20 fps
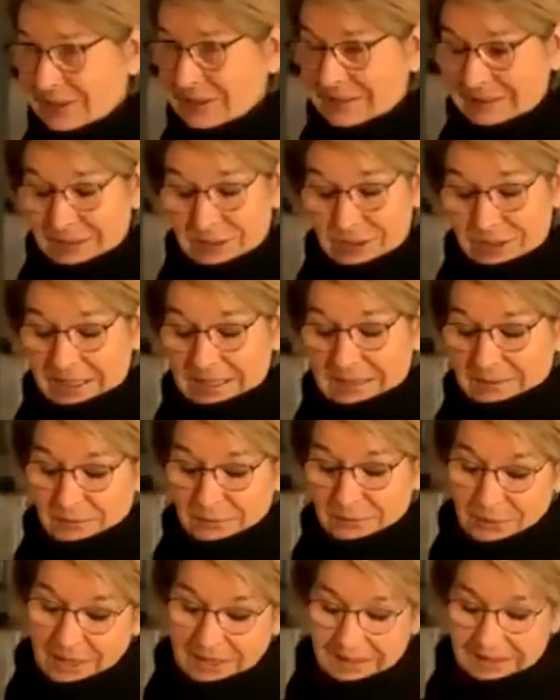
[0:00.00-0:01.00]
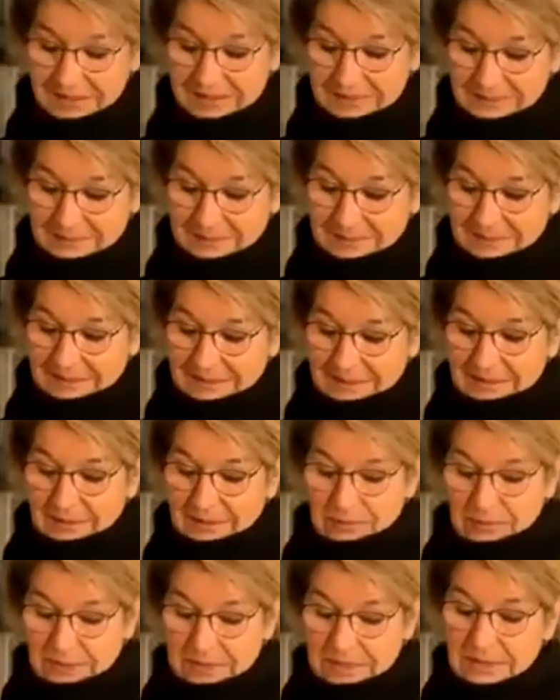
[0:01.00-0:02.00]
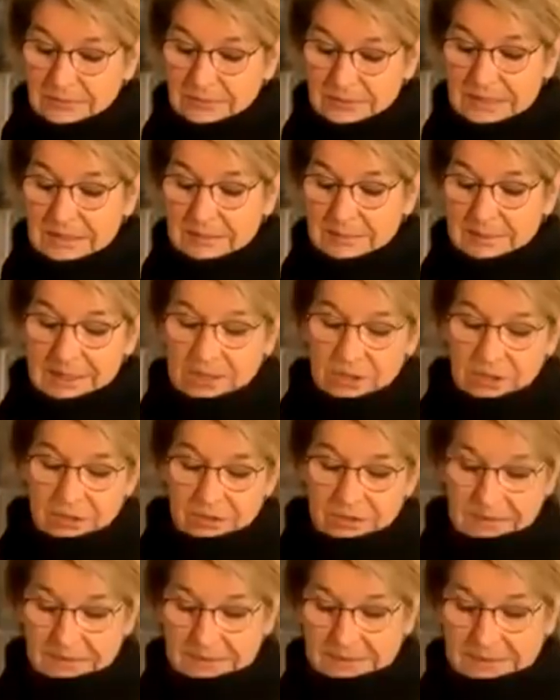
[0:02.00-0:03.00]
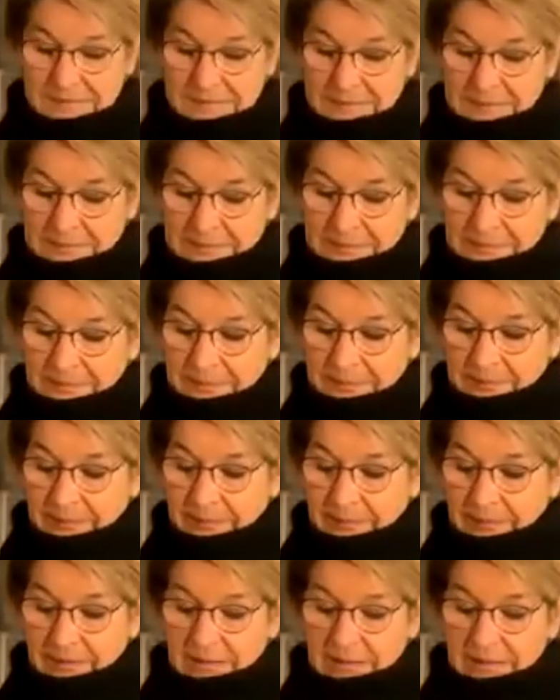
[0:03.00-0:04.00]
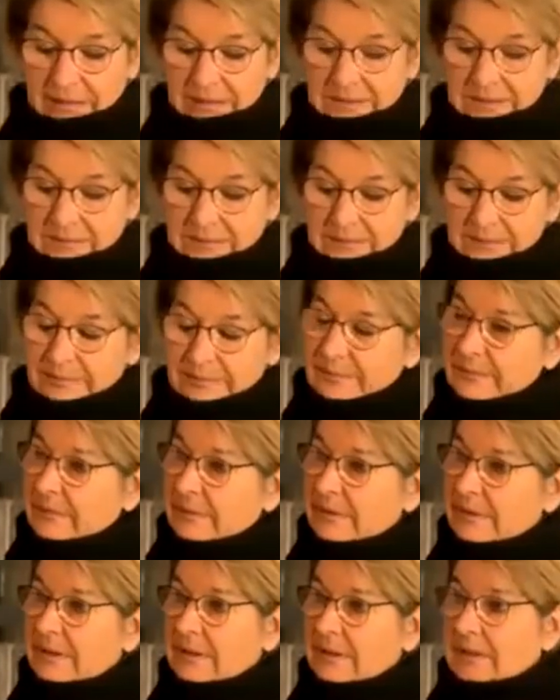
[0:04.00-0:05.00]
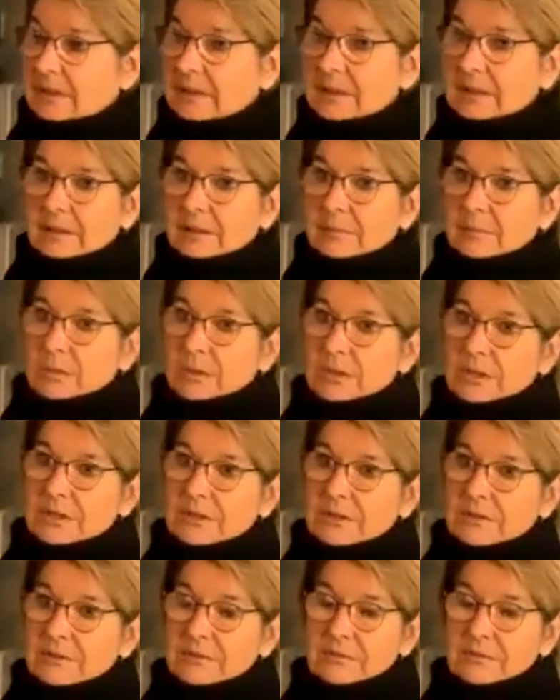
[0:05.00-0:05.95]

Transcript: to the second most frequently asked question. Many people want to know.